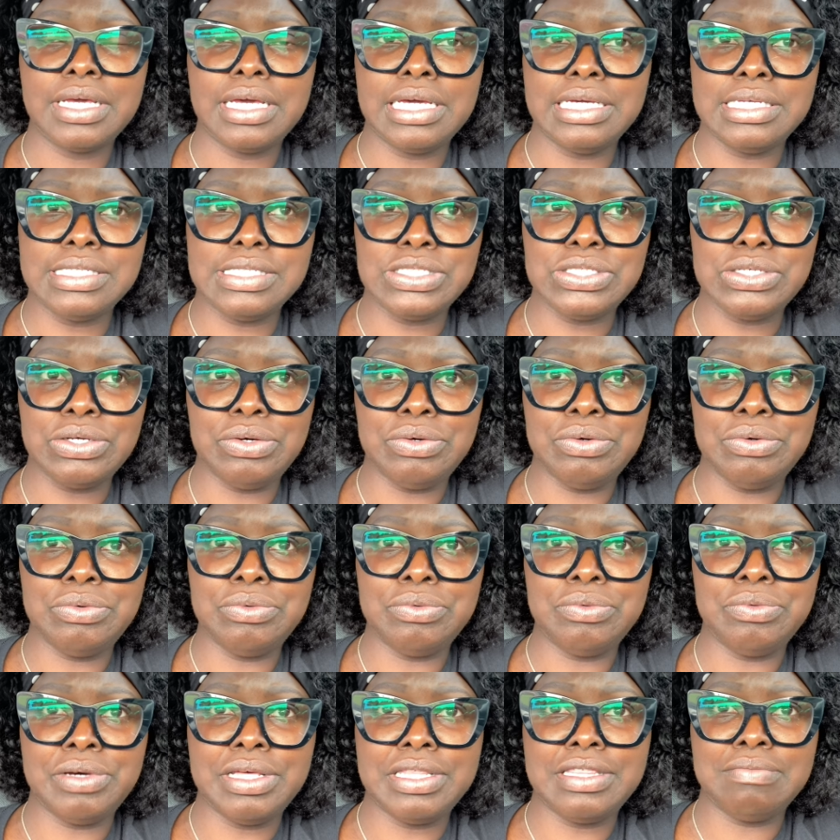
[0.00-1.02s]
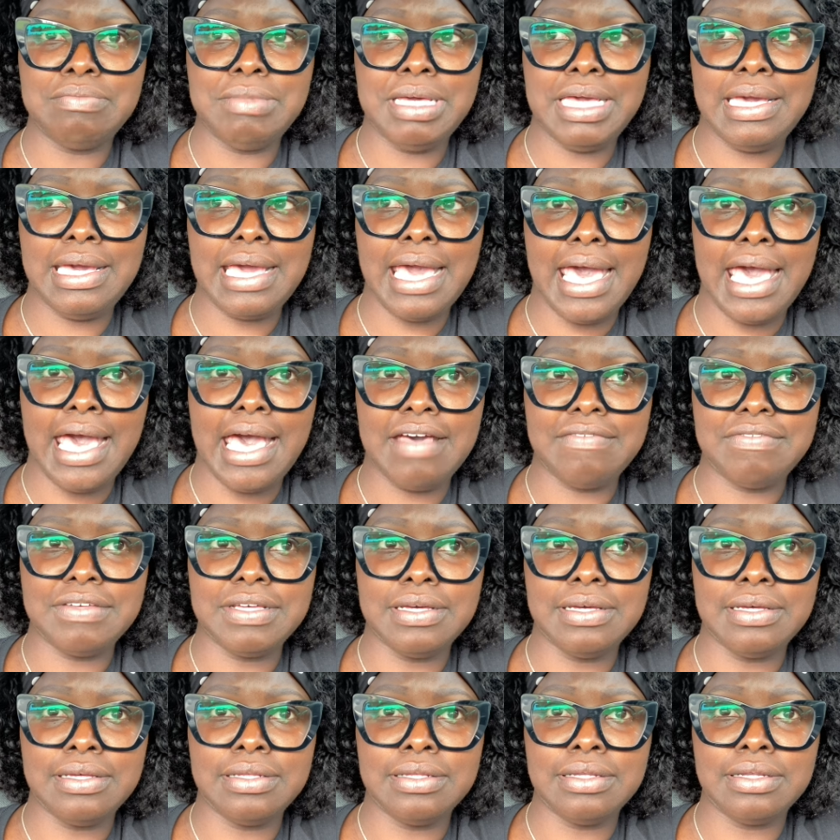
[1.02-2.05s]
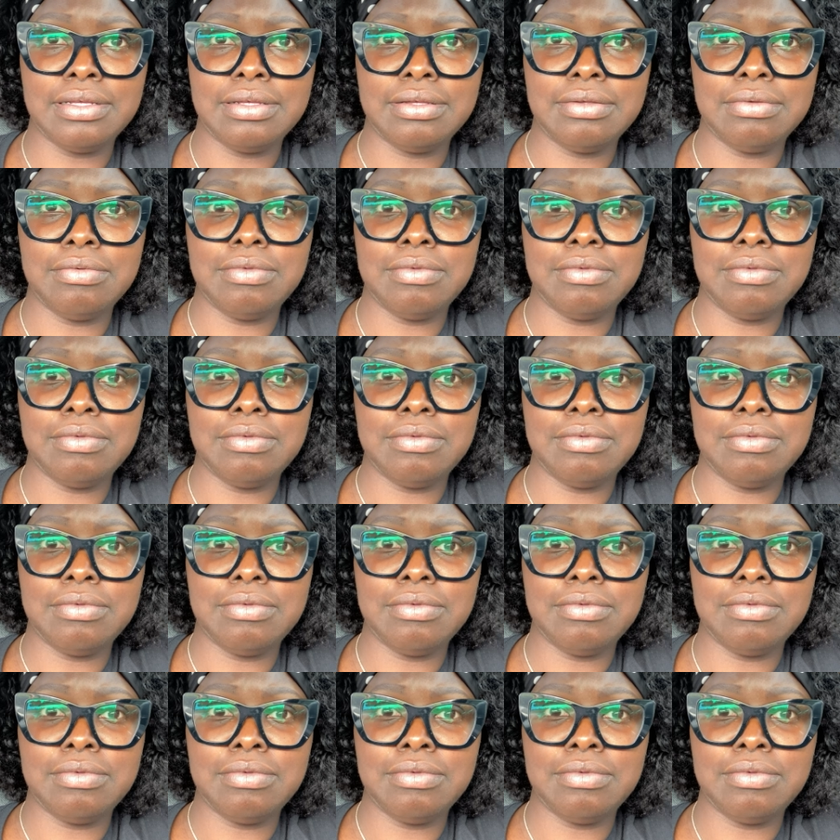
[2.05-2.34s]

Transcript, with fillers: And so with me having,